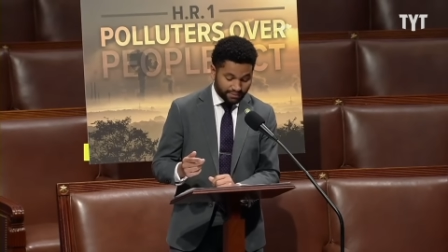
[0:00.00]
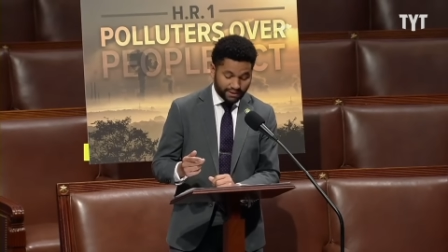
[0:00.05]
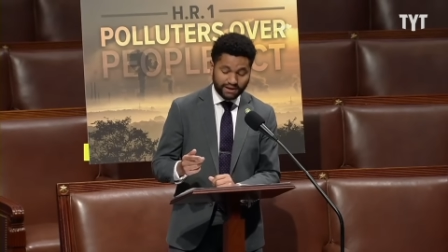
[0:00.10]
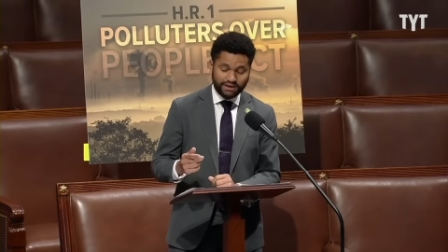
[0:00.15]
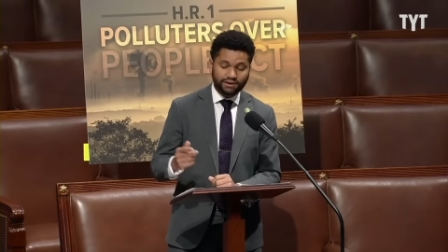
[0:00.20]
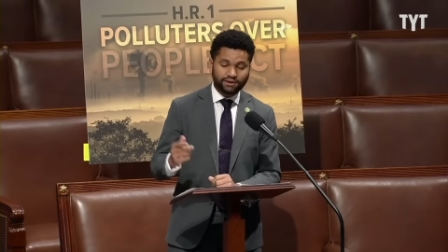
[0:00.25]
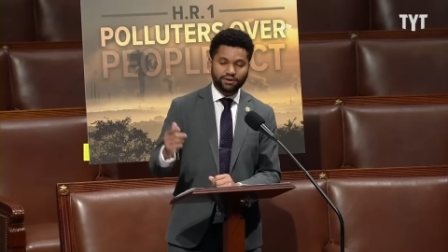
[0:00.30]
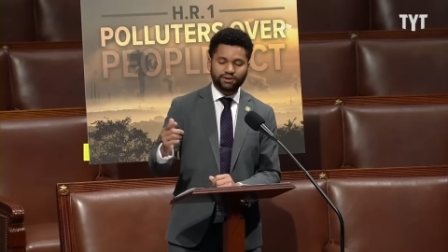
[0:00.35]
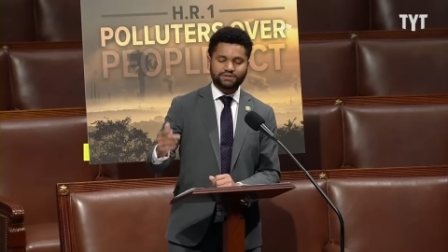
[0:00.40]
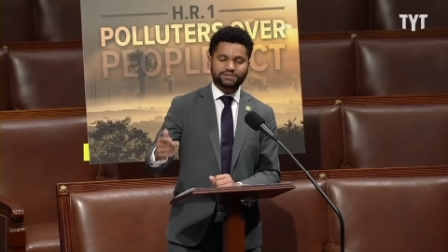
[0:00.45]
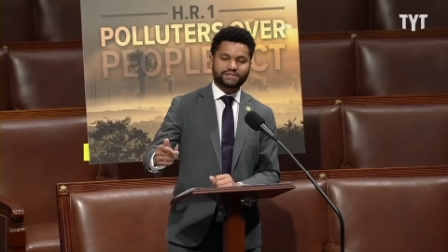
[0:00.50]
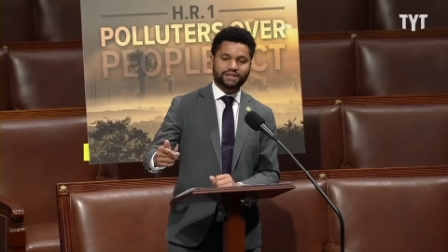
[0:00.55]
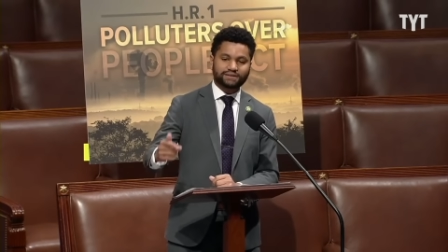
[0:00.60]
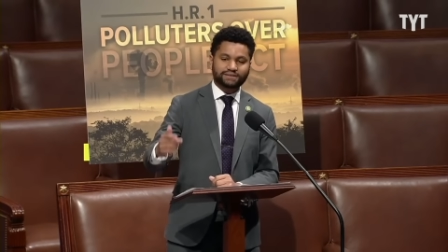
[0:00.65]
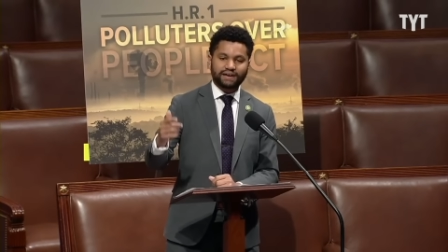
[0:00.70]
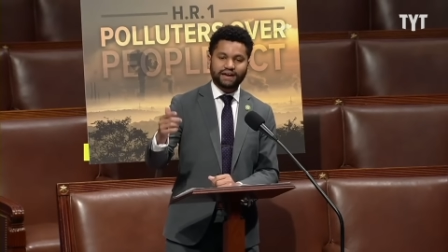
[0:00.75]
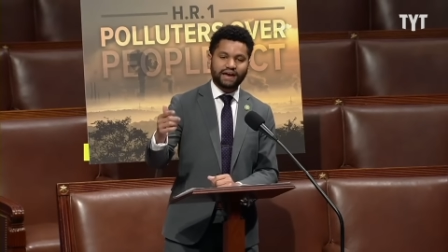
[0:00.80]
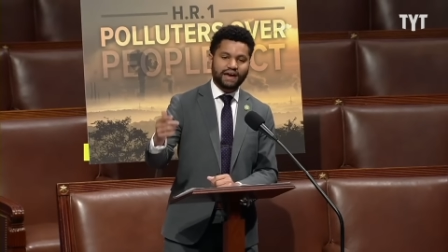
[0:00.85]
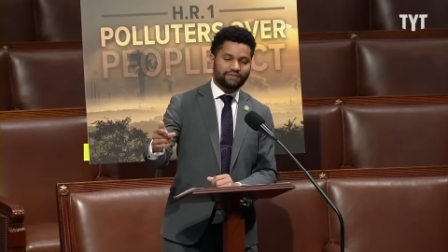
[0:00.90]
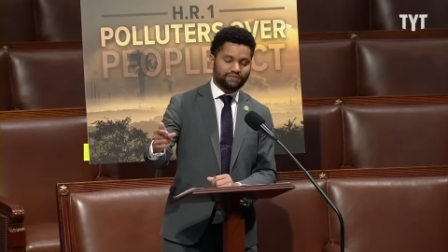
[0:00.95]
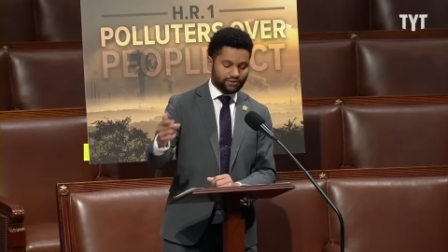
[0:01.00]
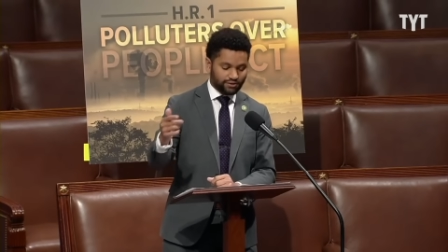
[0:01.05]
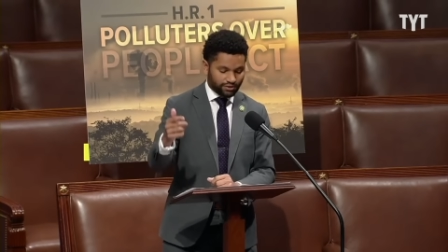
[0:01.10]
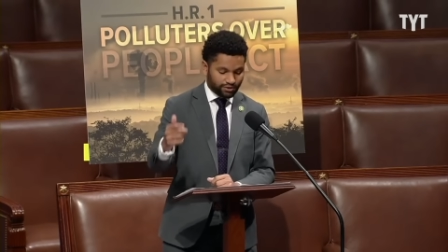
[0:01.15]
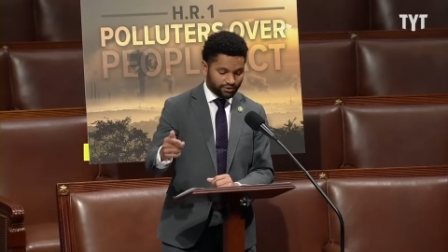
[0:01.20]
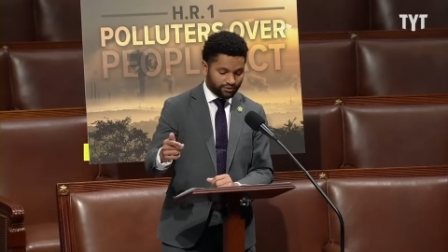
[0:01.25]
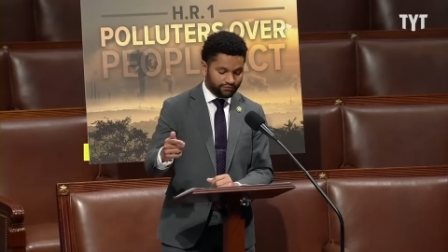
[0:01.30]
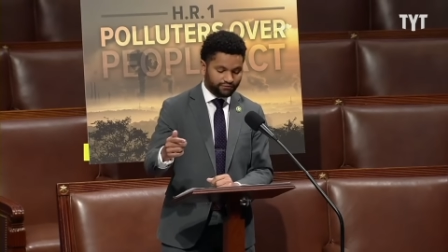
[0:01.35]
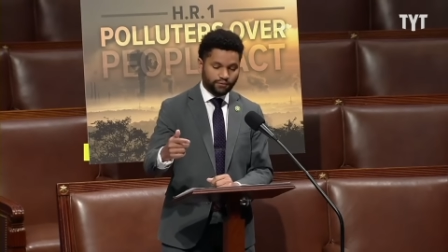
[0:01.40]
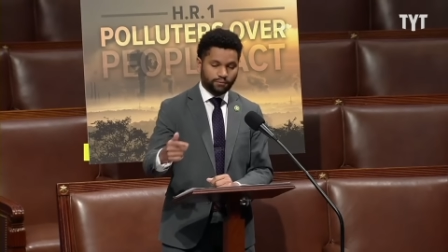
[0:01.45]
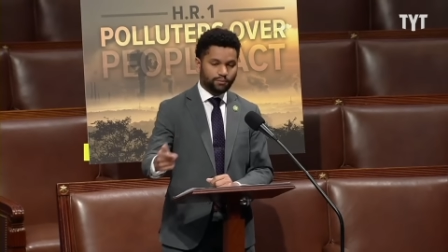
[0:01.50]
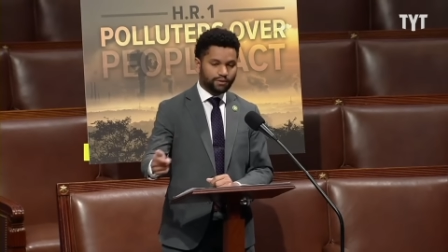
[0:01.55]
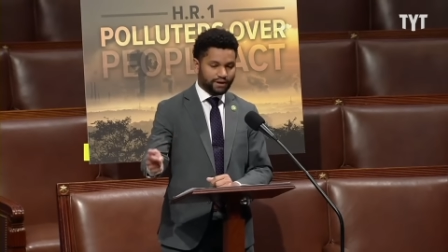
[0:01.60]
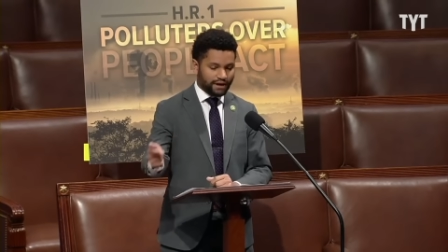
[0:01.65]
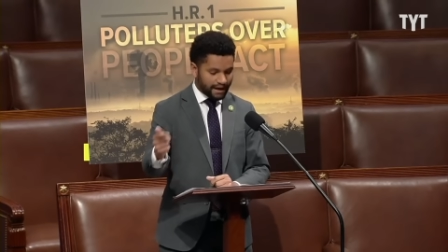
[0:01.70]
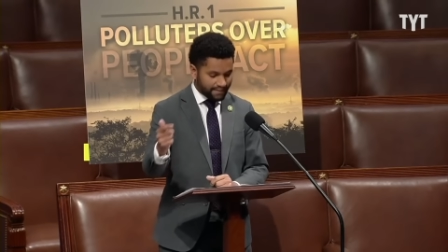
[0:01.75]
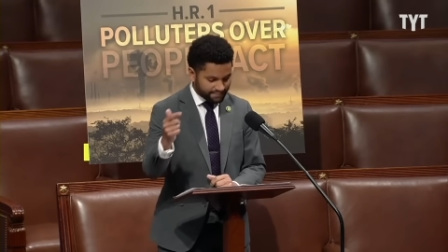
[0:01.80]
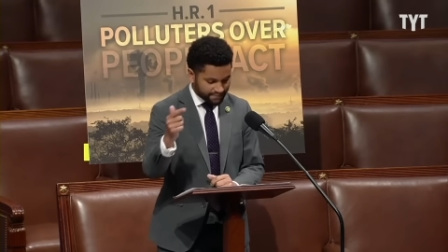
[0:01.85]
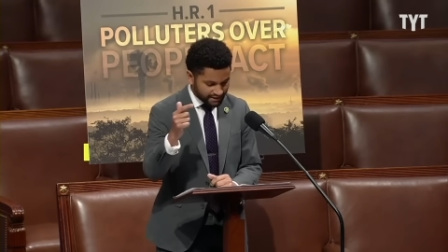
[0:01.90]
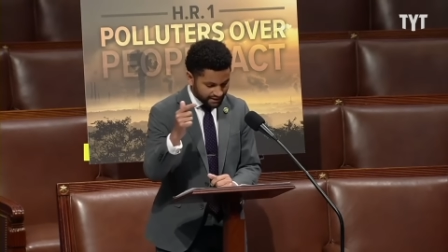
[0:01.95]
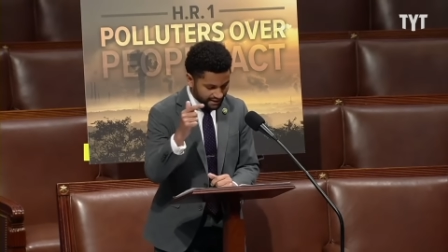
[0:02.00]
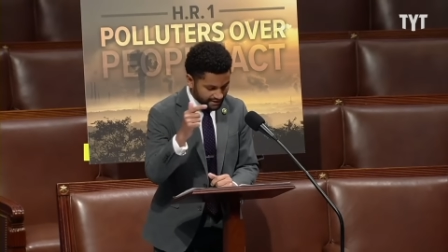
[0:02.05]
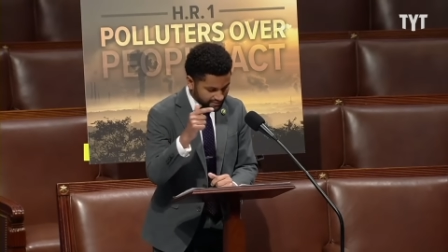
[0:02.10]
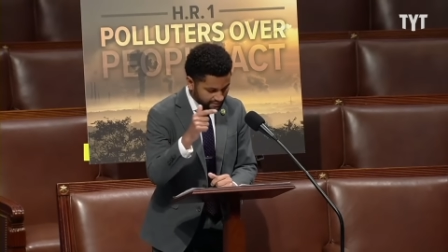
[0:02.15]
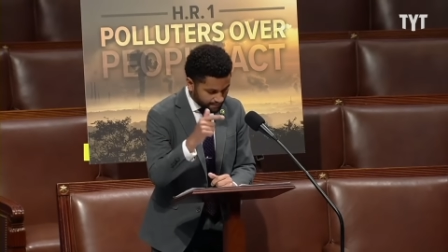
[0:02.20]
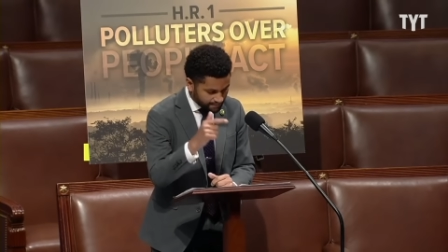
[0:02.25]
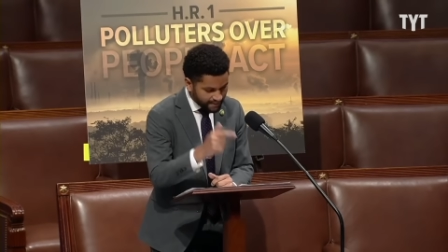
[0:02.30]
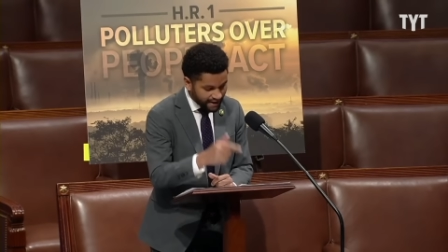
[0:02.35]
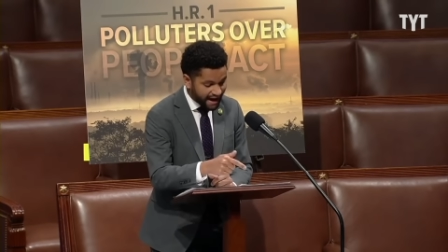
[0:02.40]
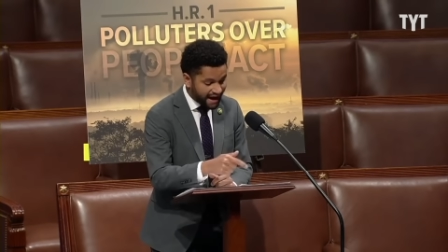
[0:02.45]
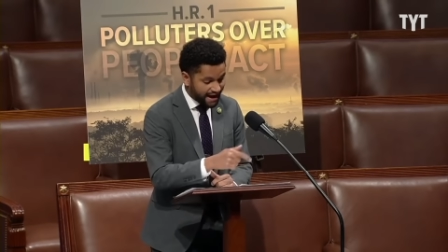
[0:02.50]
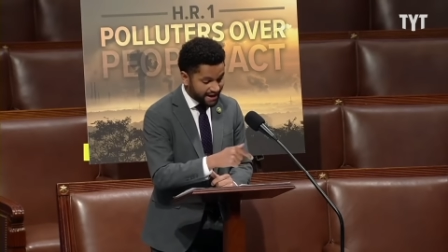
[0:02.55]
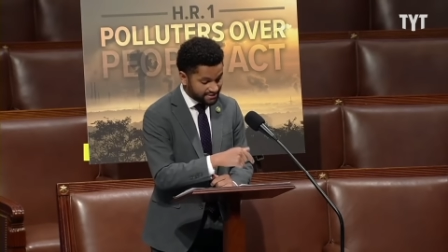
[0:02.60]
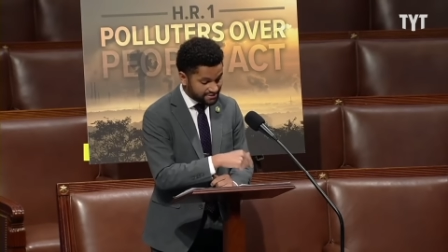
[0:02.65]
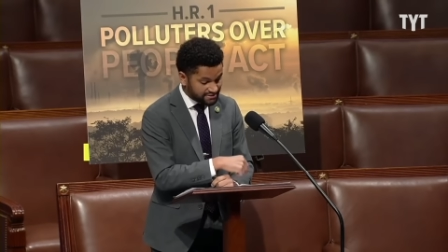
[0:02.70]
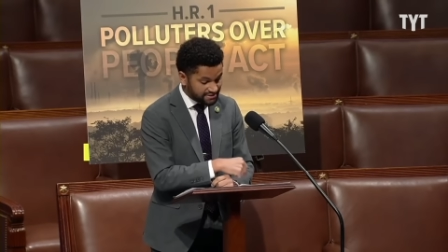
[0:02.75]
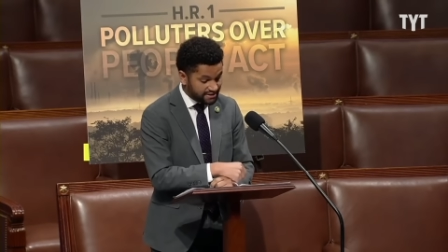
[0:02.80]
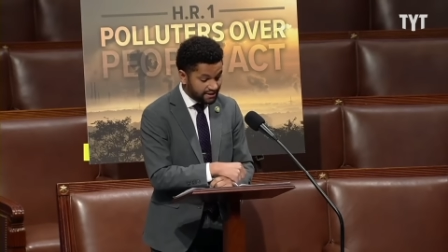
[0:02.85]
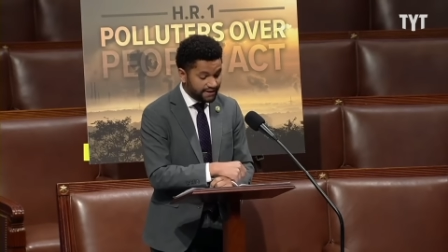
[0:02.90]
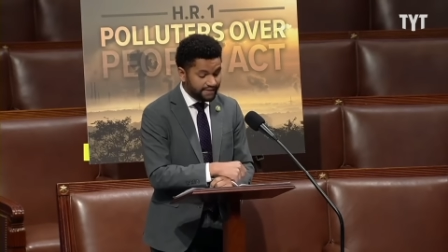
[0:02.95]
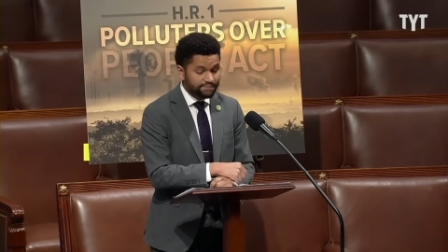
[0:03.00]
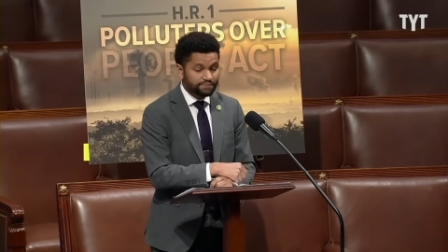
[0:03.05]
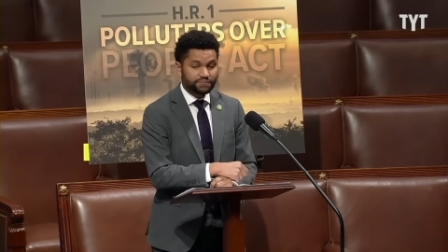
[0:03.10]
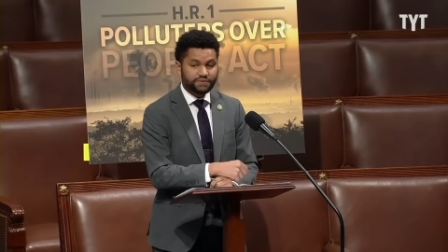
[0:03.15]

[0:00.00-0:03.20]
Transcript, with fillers: but it looks like they haven't learned from what happened in the past.